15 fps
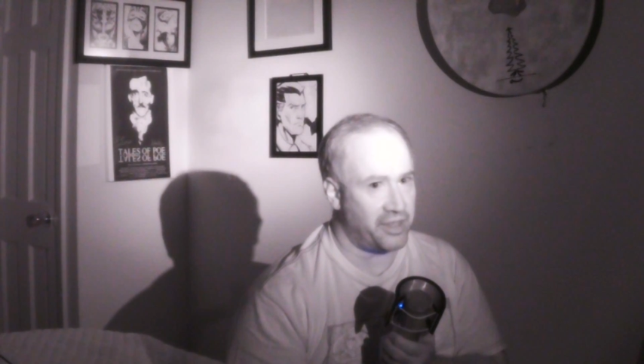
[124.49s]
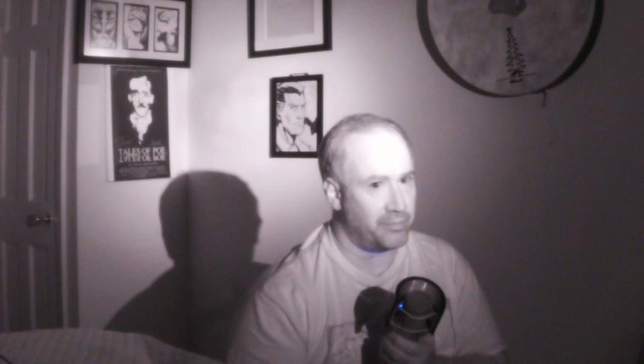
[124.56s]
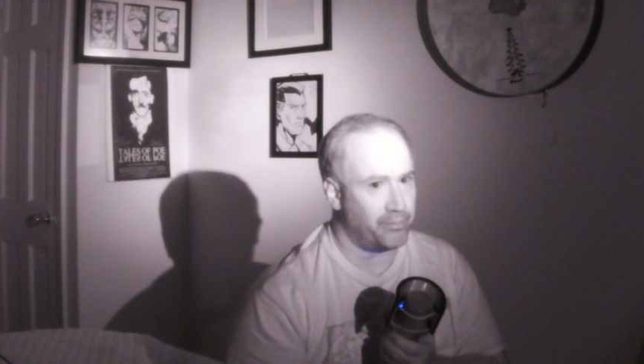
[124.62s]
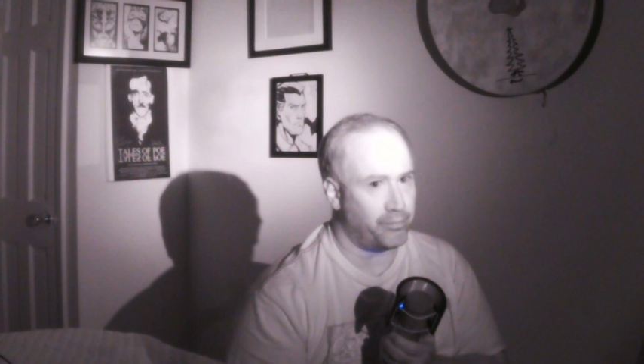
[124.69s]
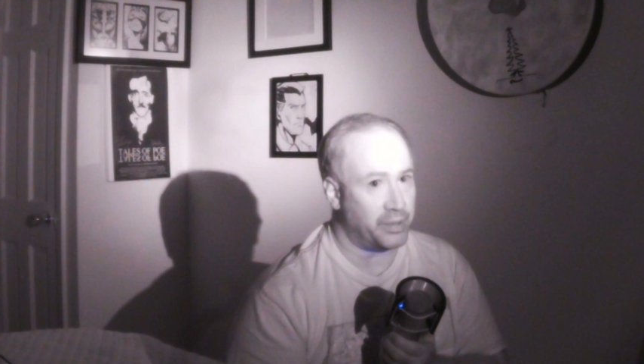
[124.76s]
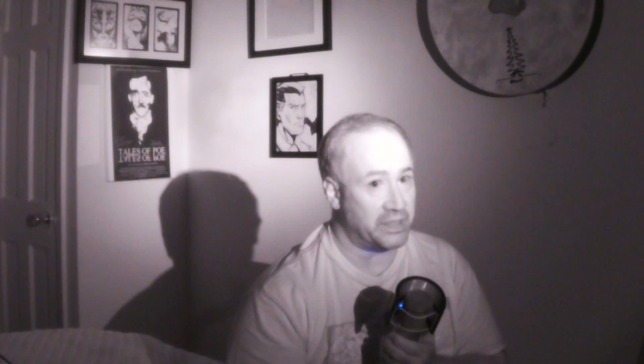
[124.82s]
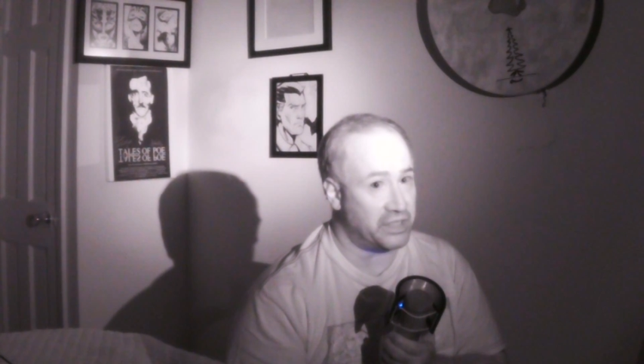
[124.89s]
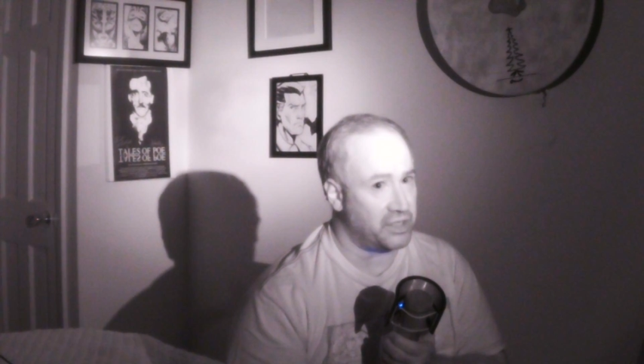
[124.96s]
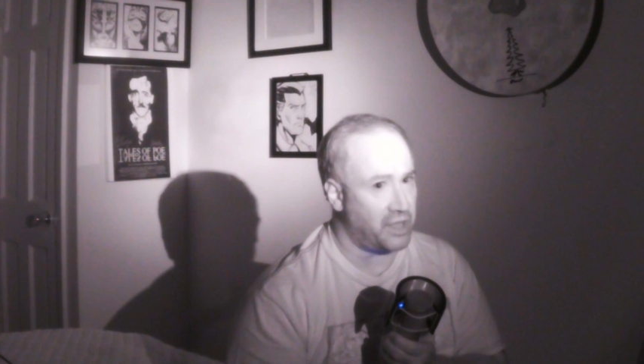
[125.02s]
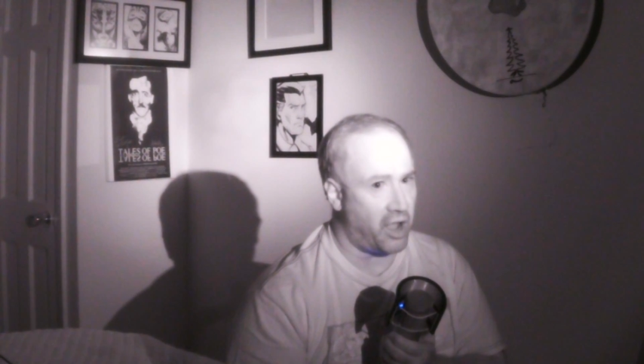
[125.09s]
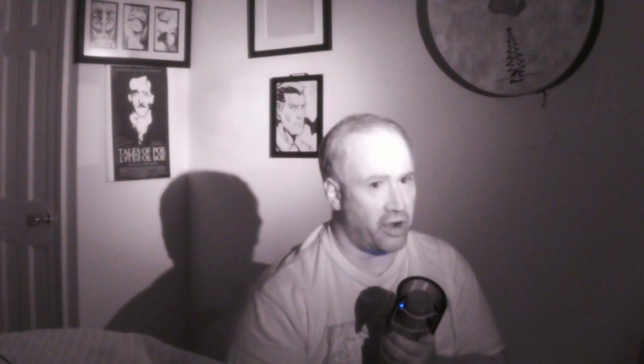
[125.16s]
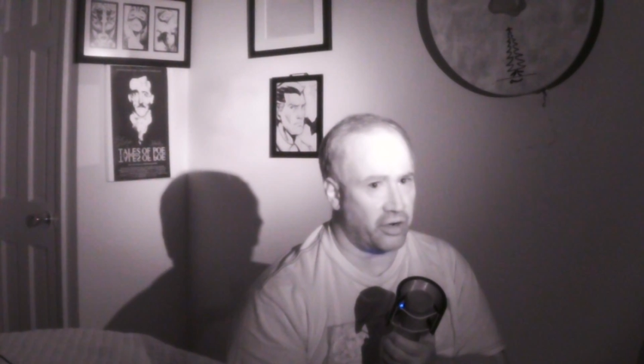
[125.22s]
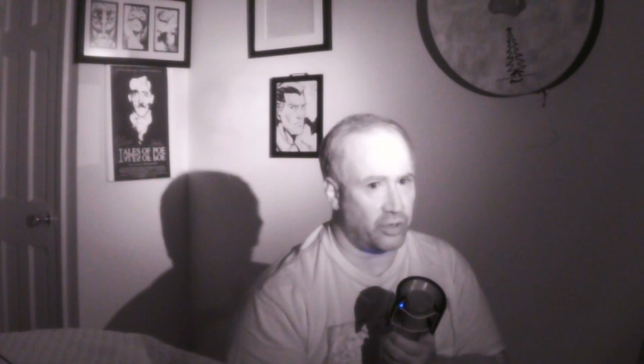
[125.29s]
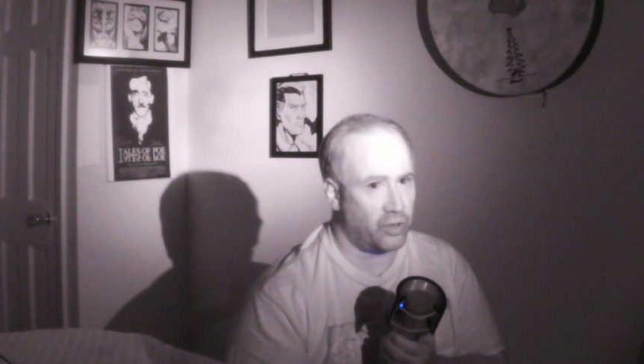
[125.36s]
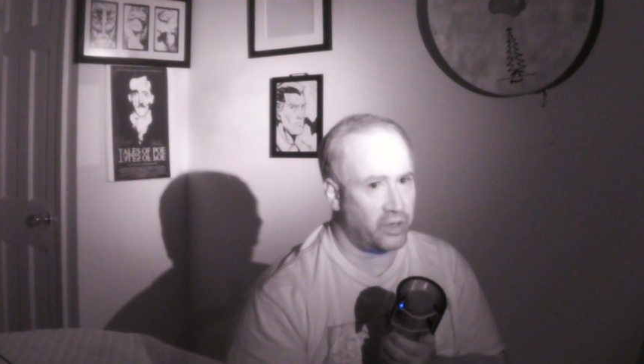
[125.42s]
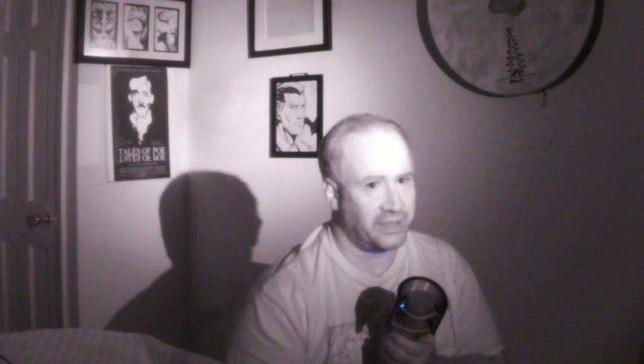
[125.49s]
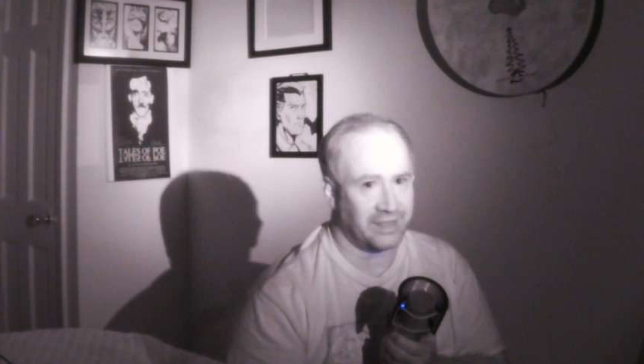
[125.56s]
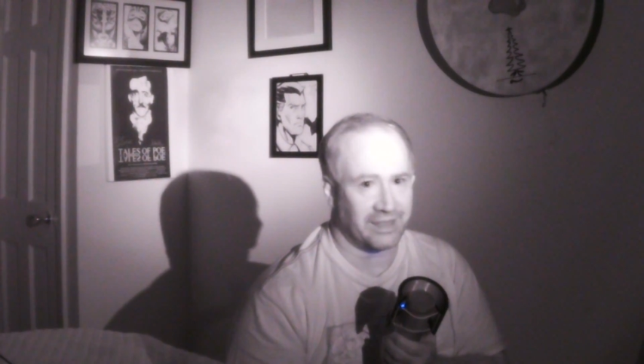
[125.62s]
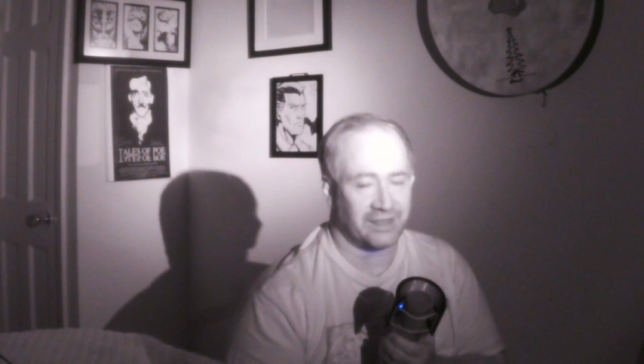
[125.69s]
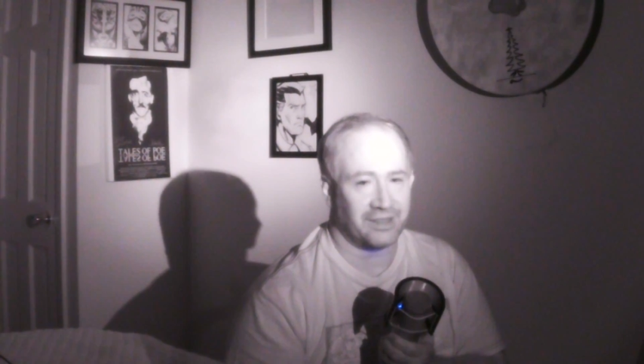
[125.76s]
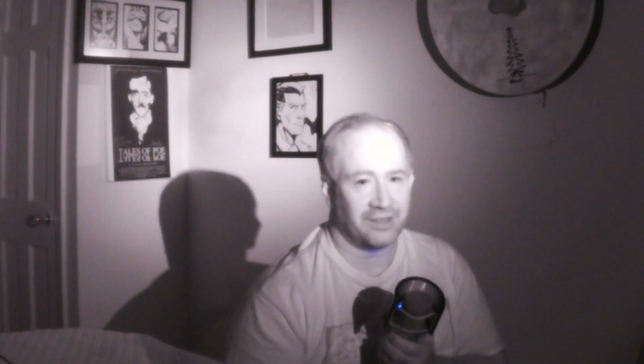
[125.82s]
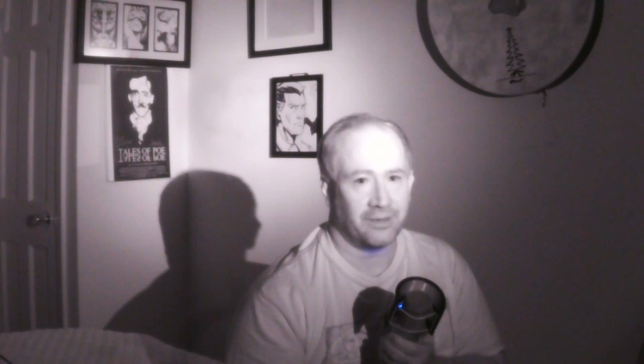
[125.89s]
bizarre
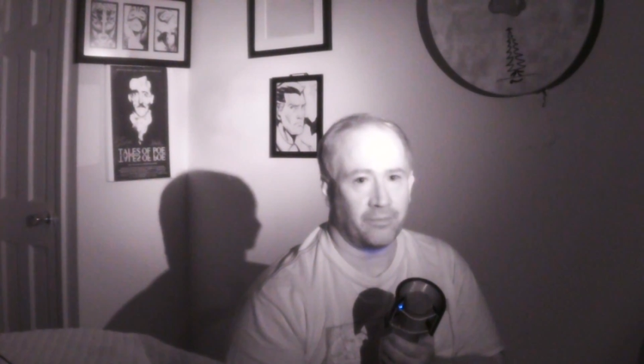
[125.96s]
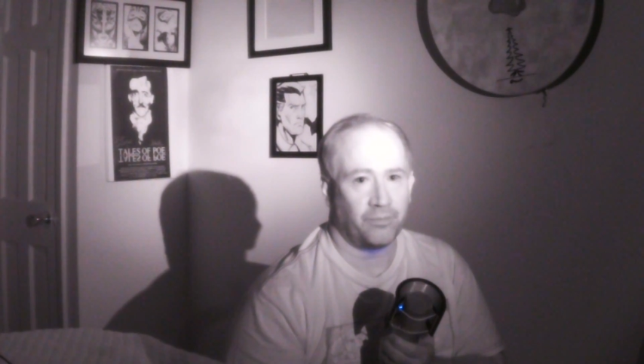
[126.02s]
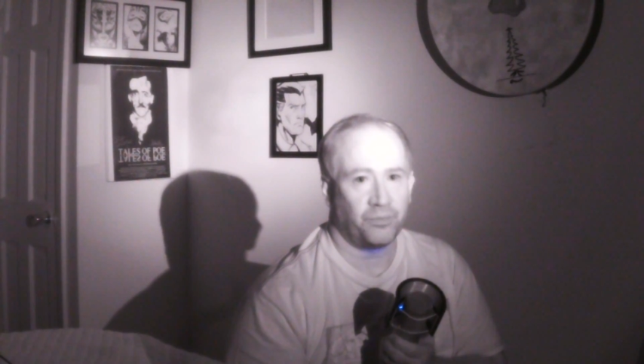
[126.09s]
noises.